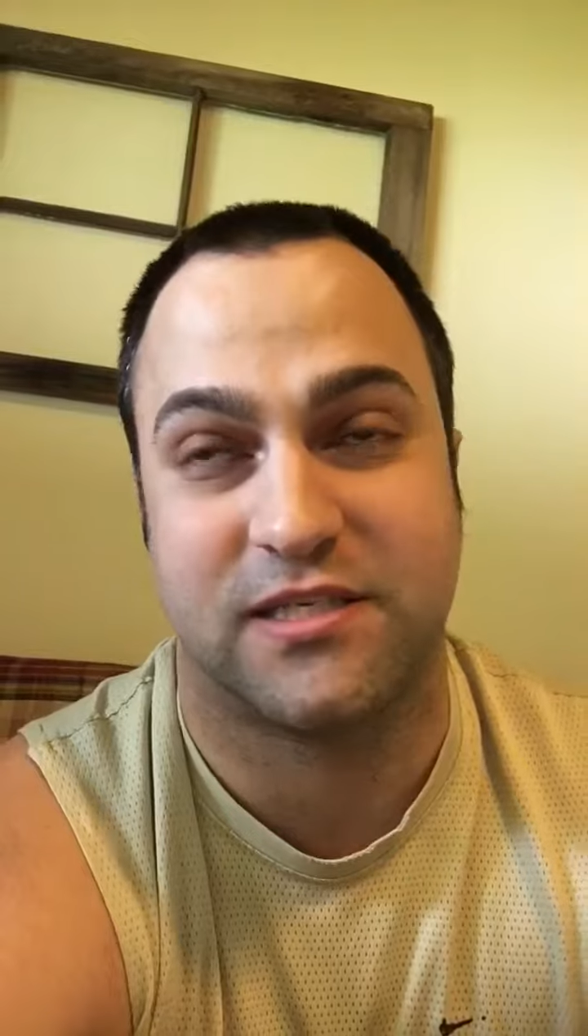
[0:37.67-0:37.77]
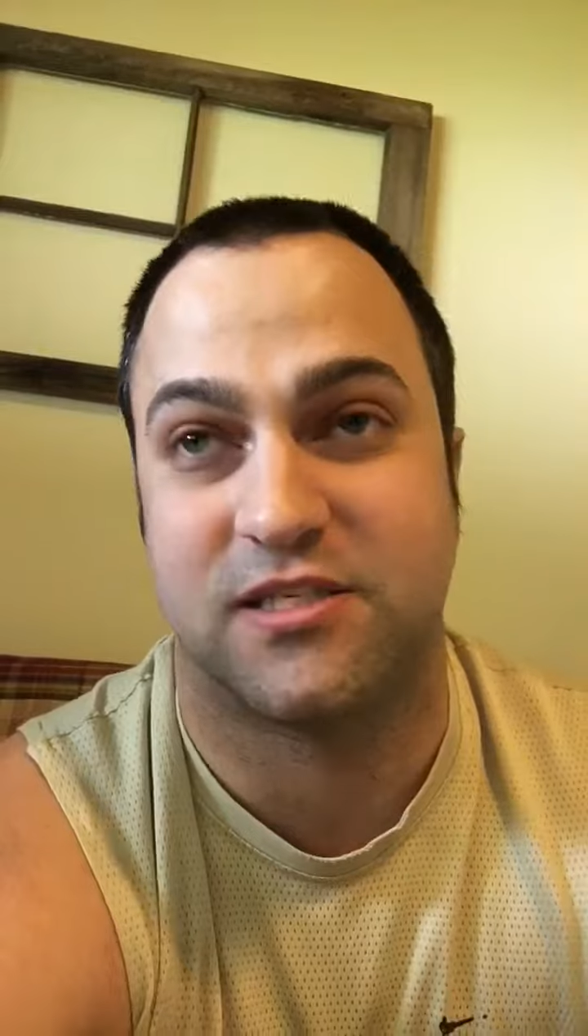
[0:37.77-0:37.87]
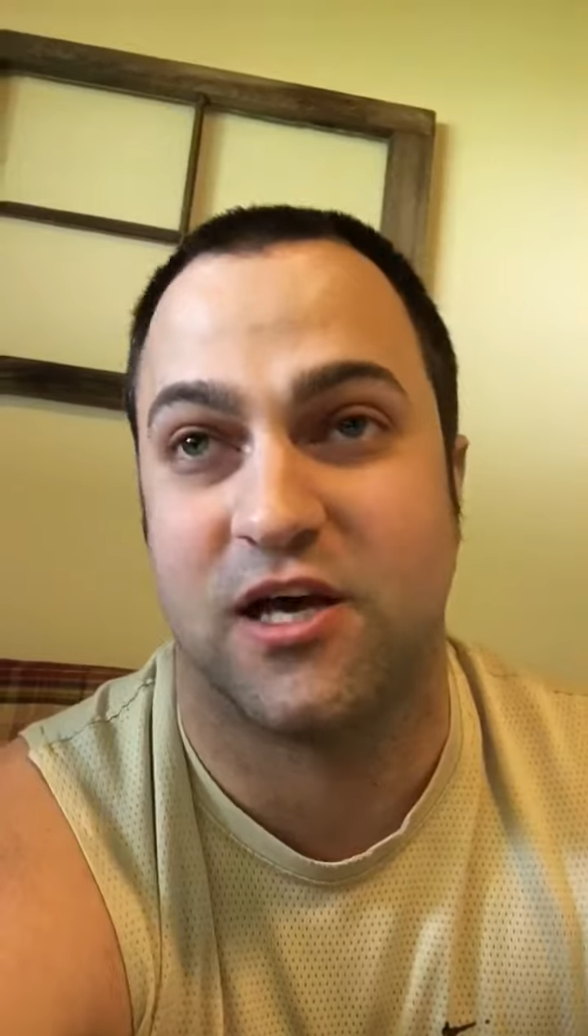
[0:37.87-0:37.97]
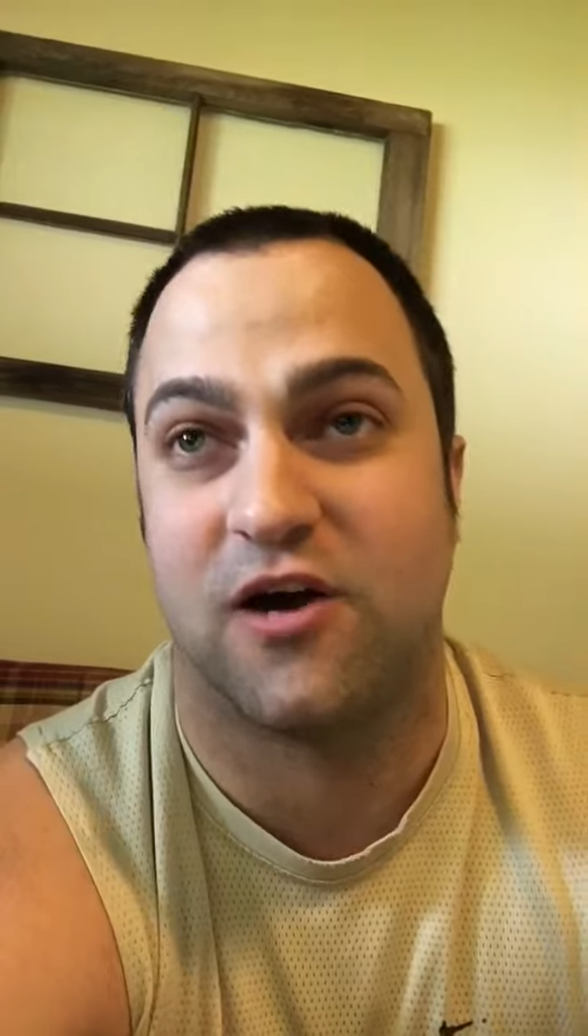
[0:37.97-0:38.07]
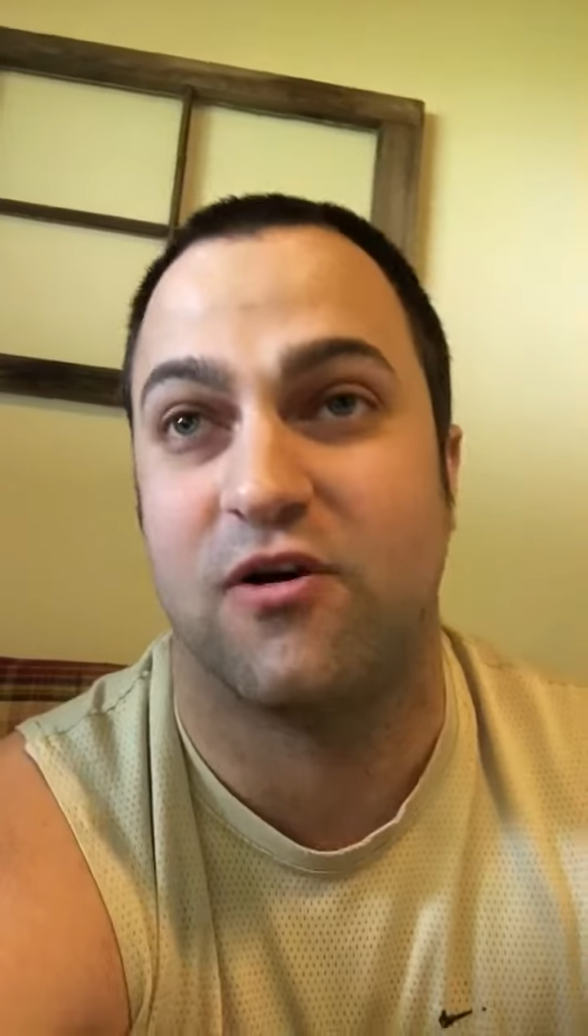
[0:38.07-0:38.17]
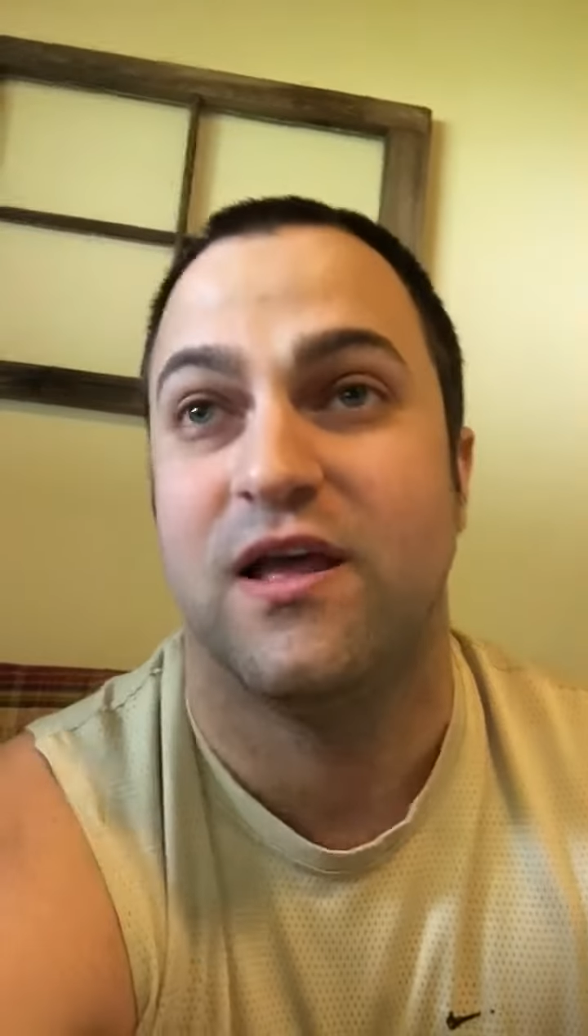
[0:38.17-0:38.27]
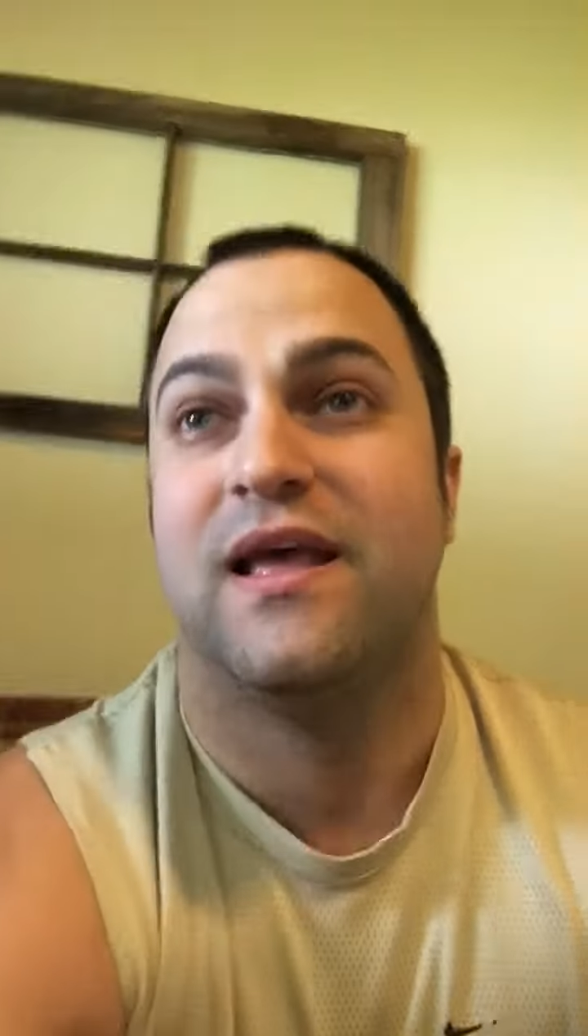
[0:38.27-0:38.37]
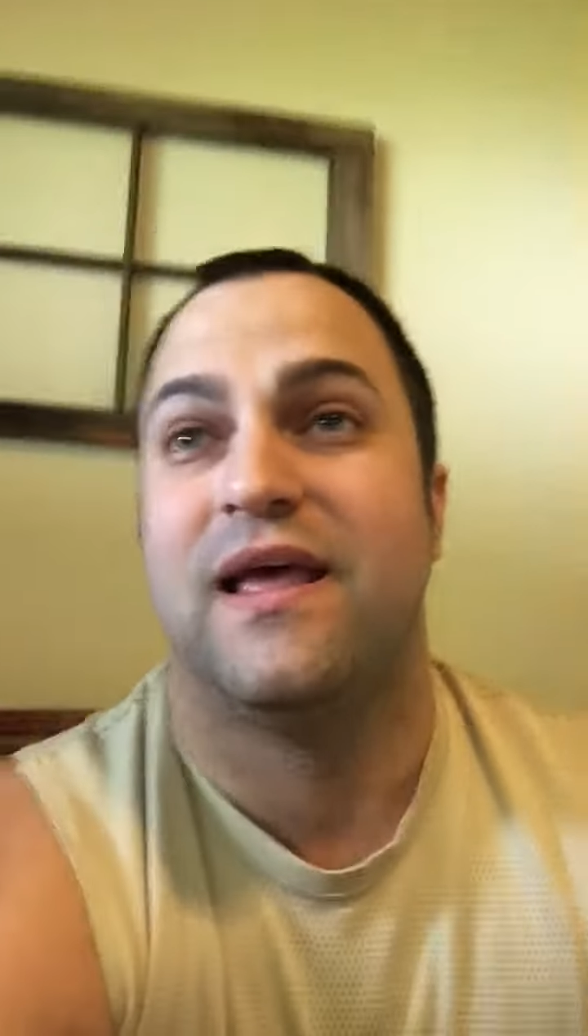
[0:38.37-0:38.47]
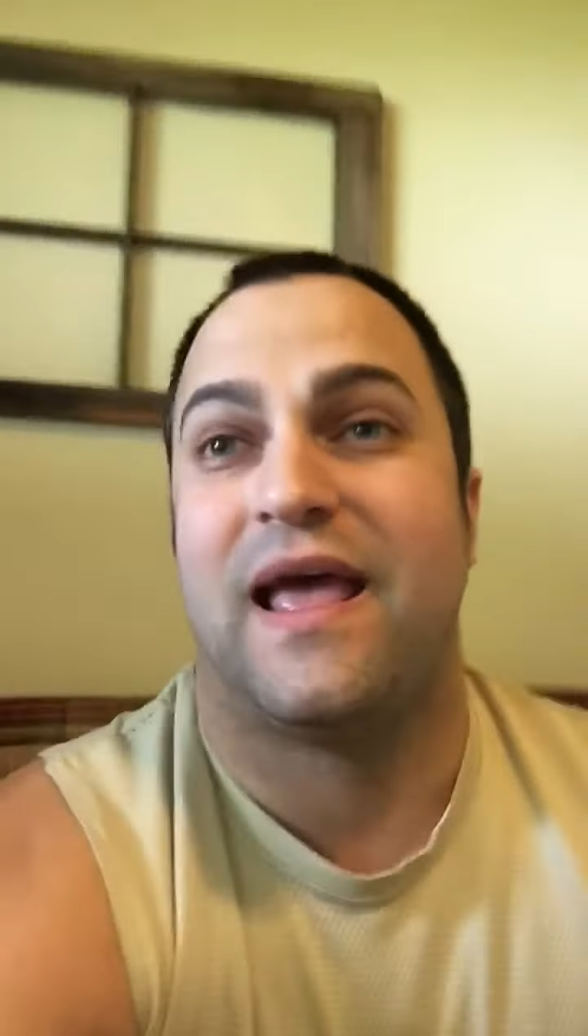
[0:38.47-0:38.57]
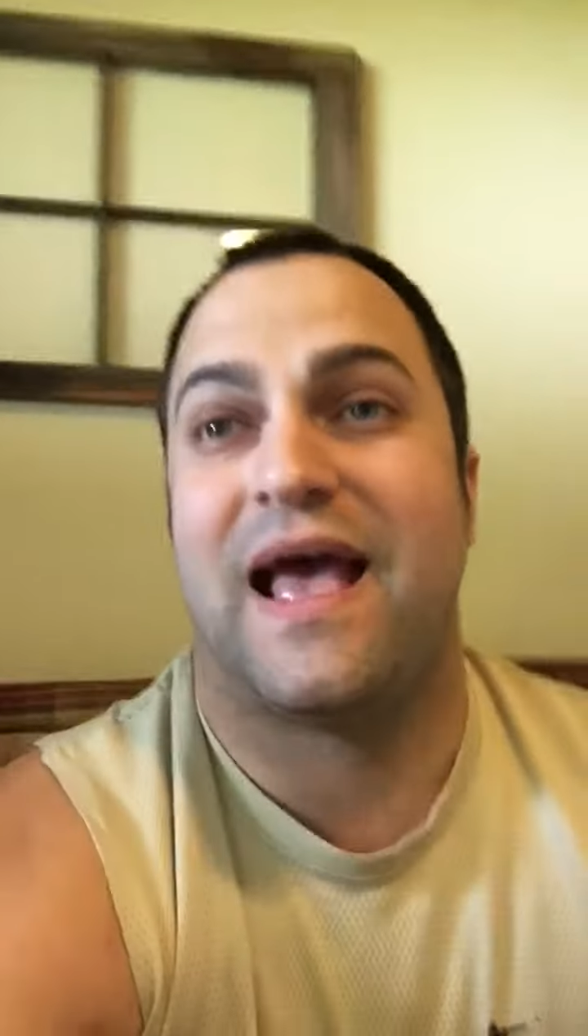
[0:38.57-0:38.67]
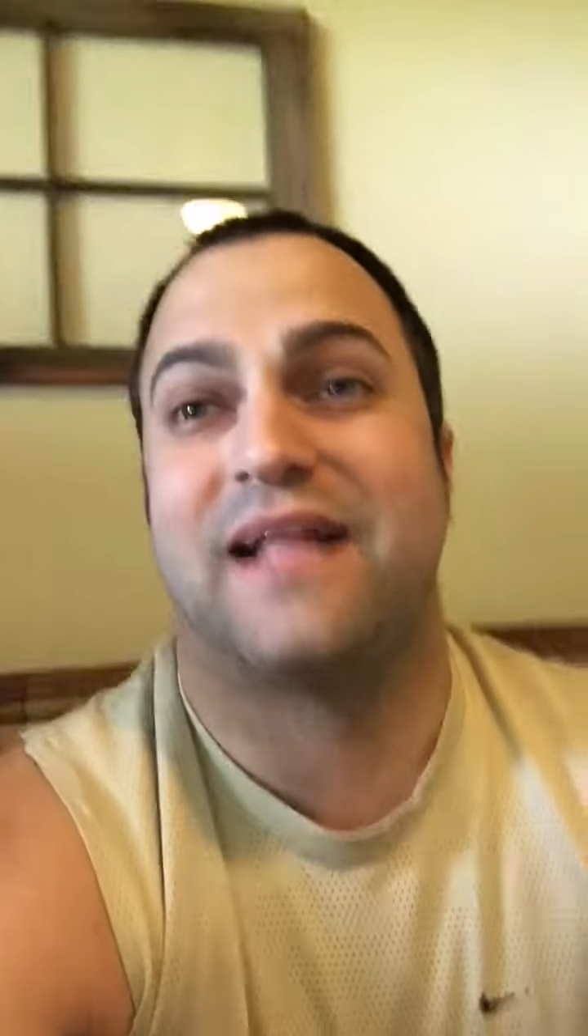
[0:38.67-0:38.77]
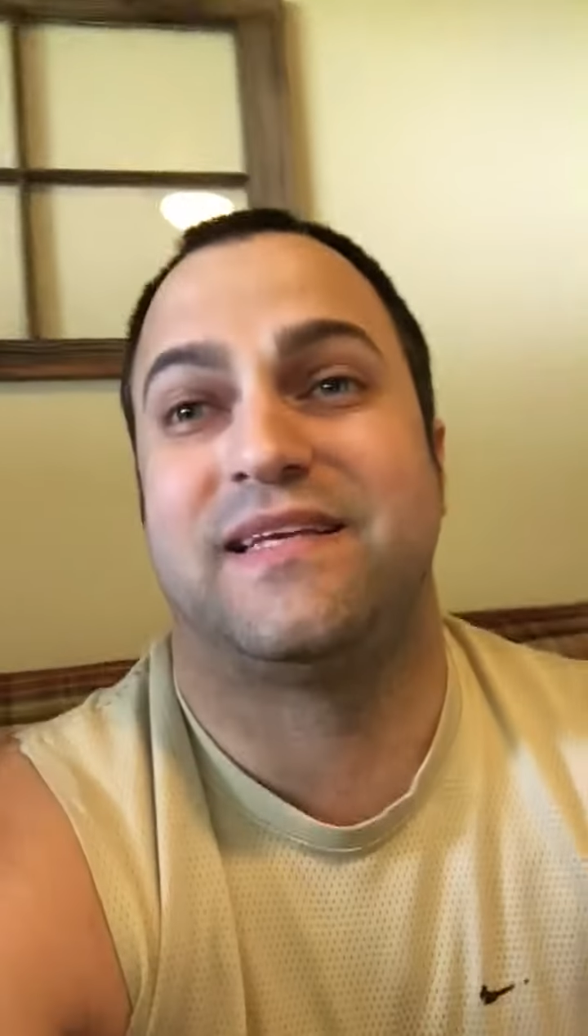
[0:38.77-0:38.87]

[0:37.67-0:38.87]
So at